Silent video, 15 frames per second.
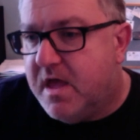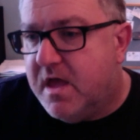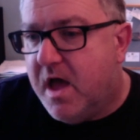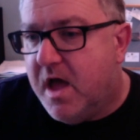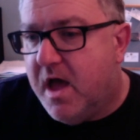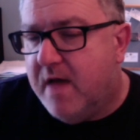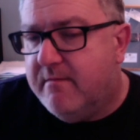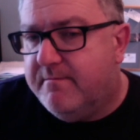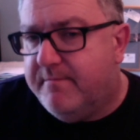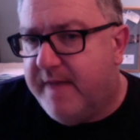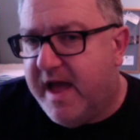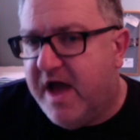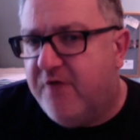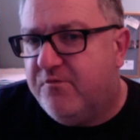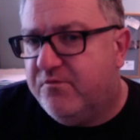
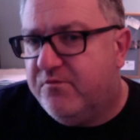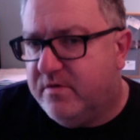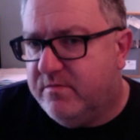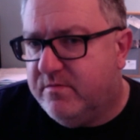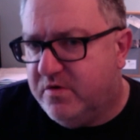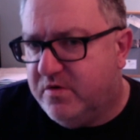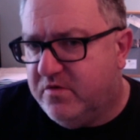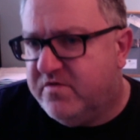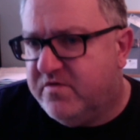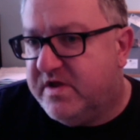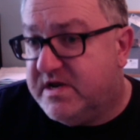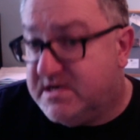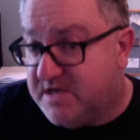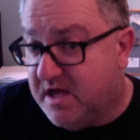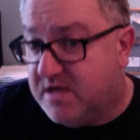about removing
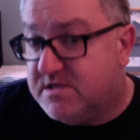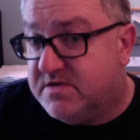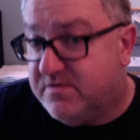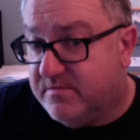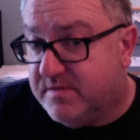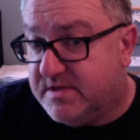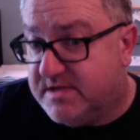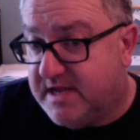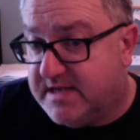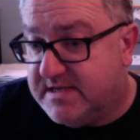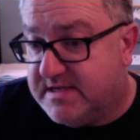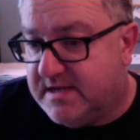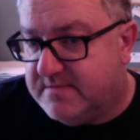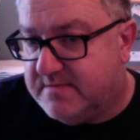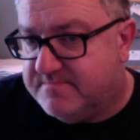dust from the sensor.